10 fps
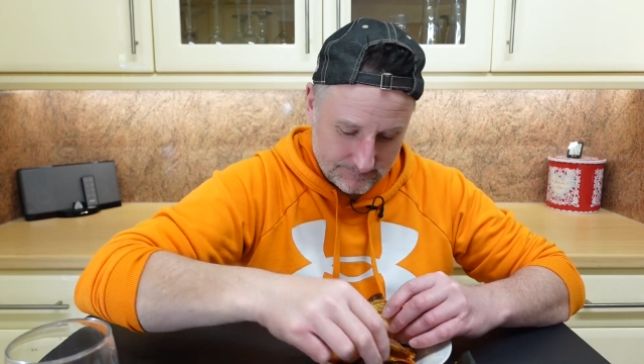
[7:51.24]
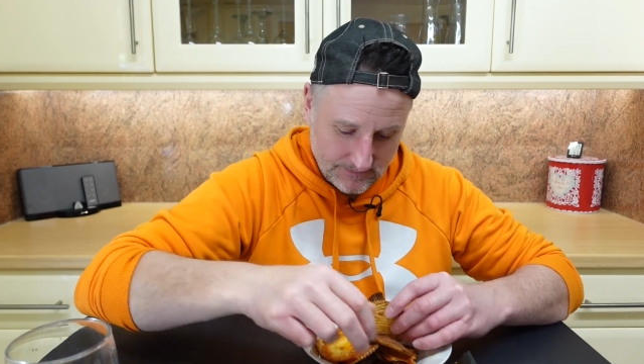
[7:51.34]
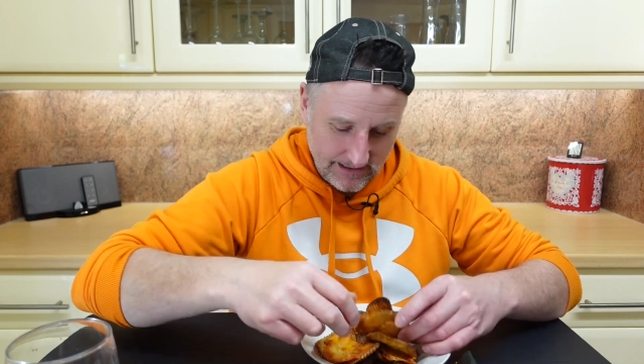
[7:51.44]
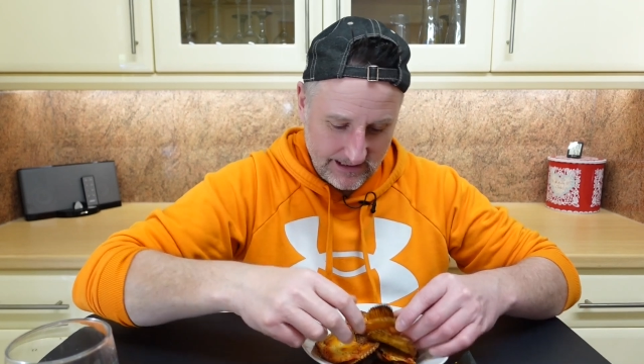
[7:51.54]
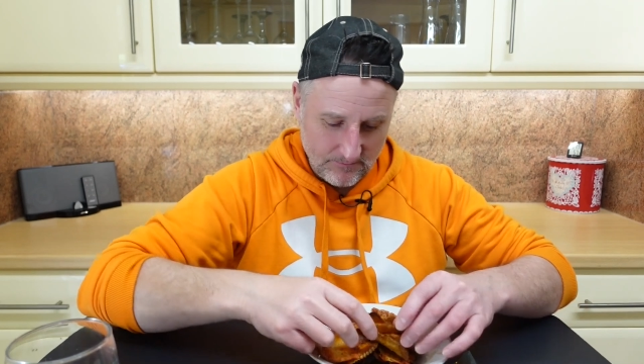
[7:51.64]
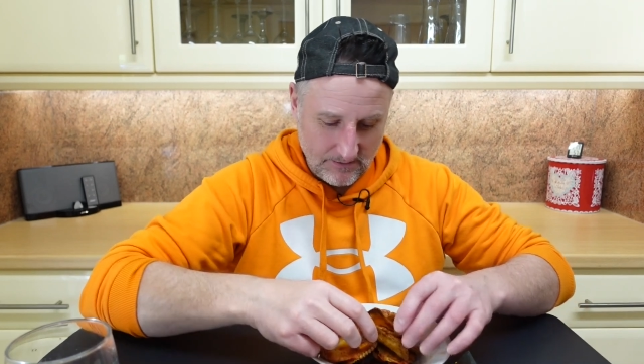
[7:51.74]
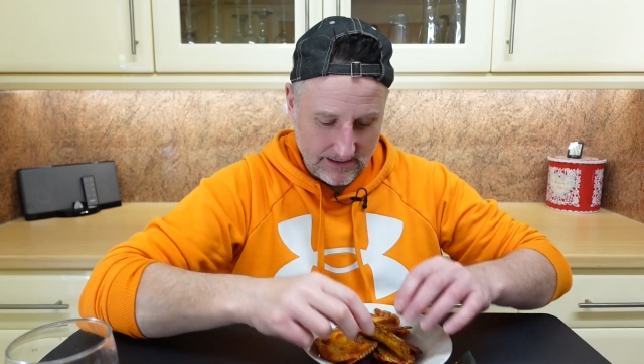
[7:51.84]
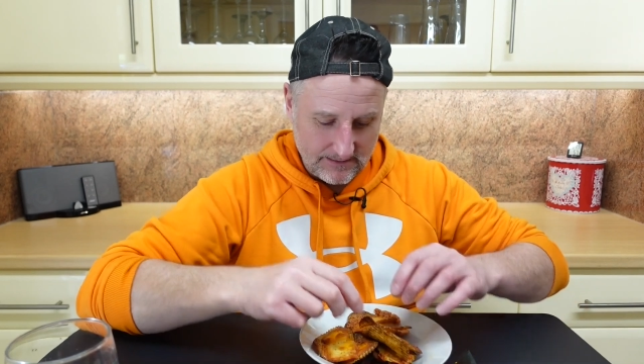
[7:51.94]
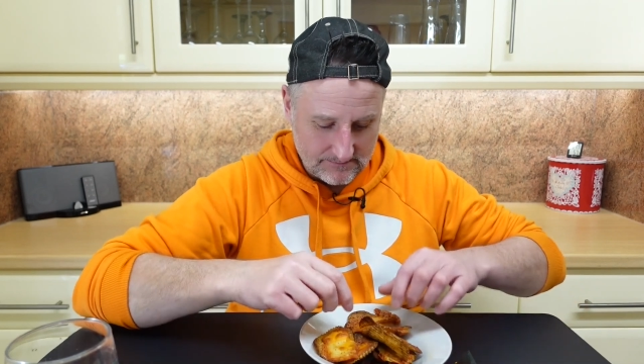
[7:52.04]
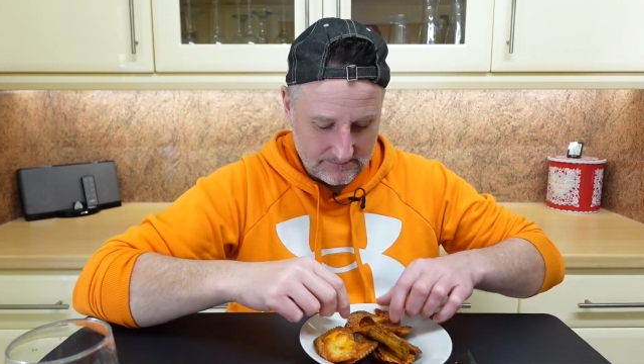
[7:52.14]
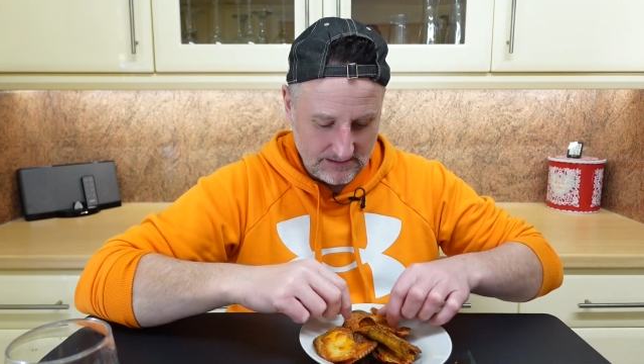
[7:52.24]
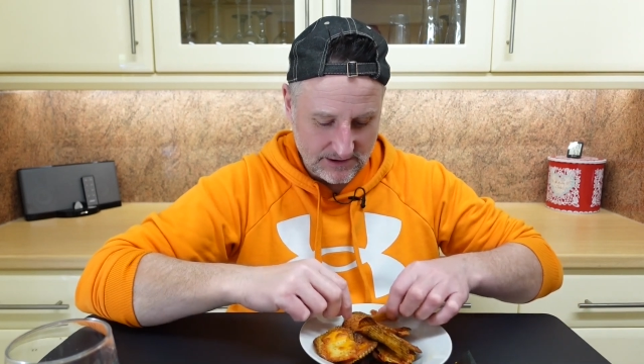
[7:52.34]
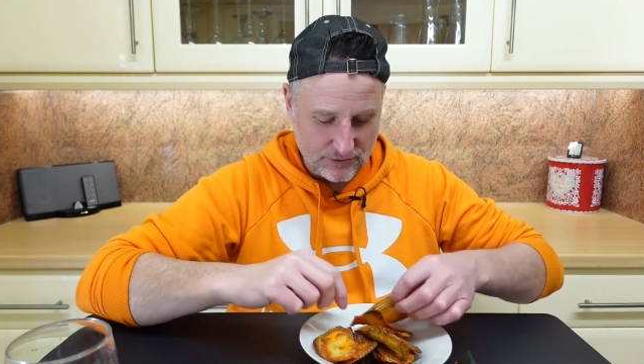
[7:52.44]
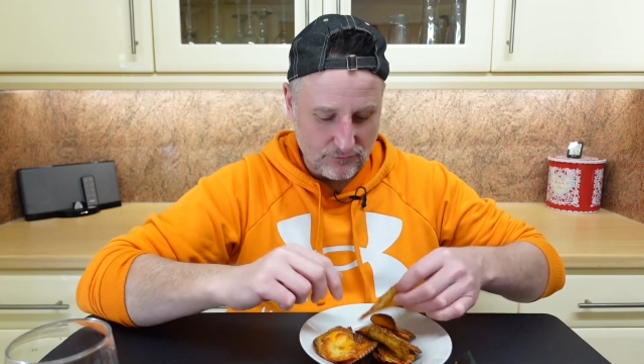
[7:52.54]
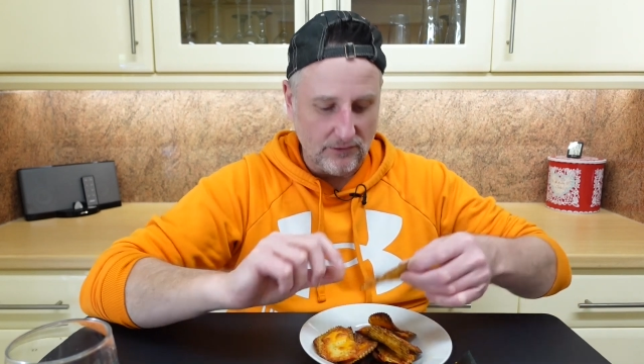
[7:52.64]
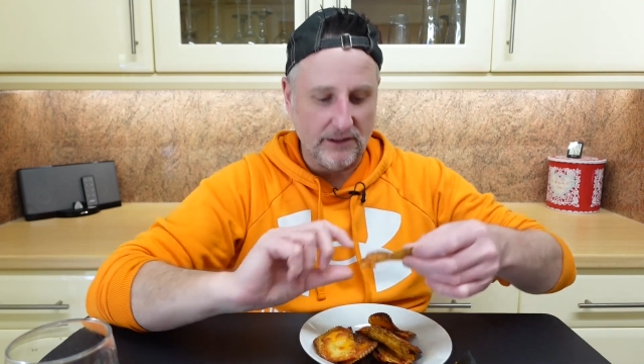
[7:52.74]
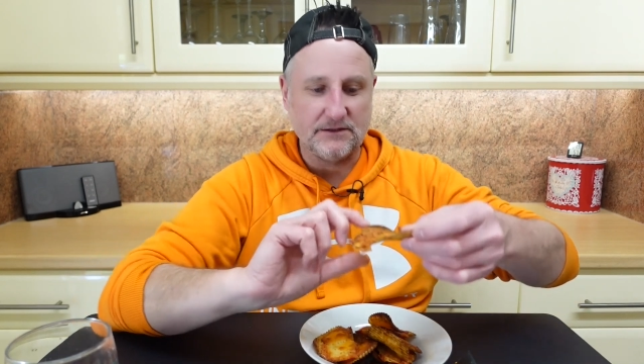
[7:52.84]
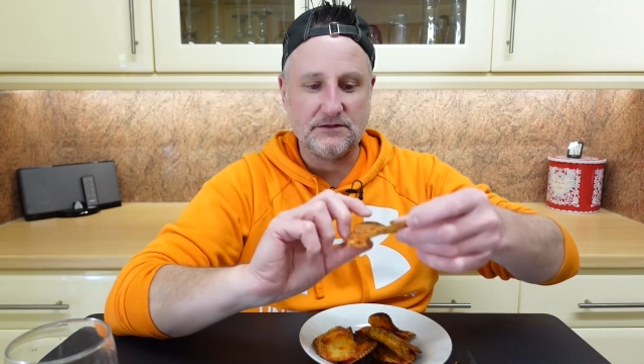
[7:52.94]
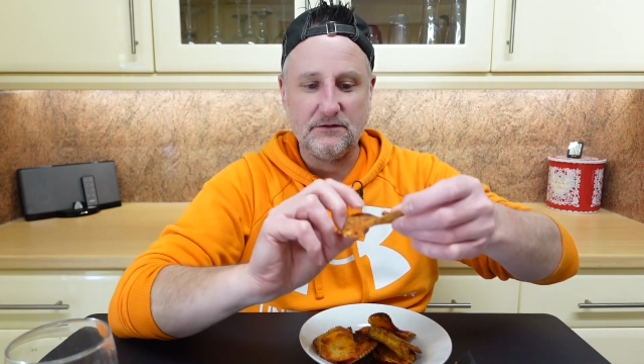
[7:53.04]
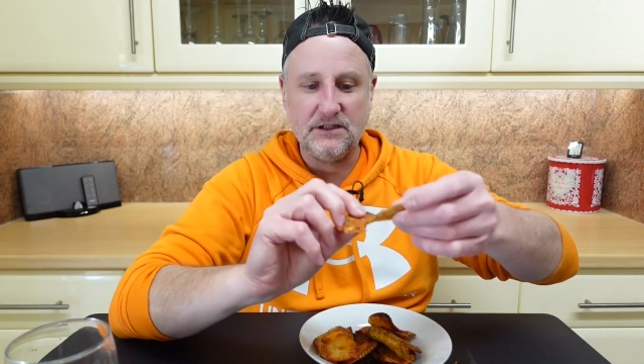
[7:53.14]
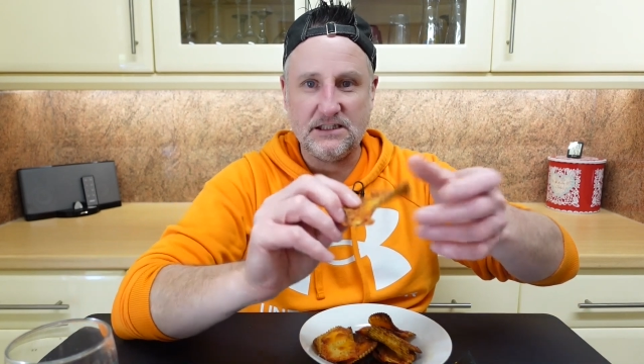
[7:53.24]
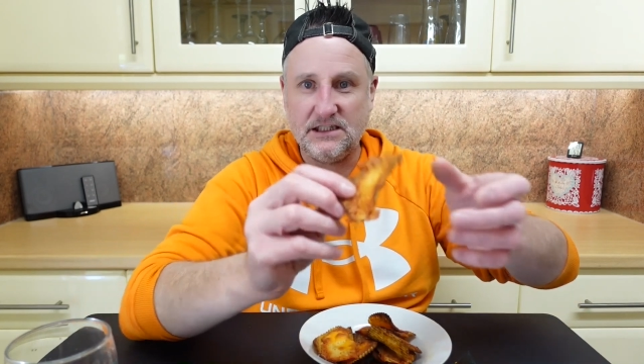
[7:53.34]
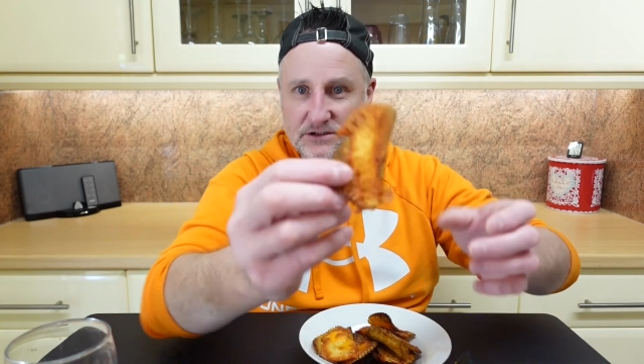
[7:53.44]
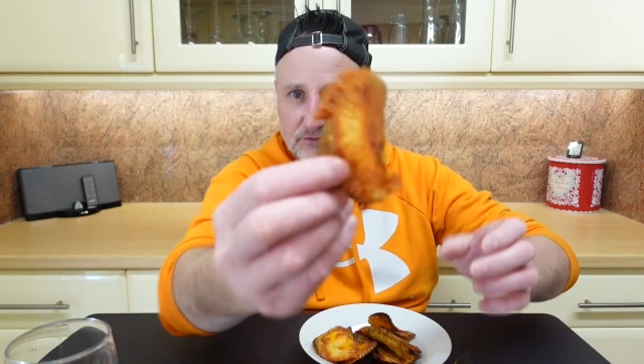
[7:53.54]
But anyway, let's try it. So let's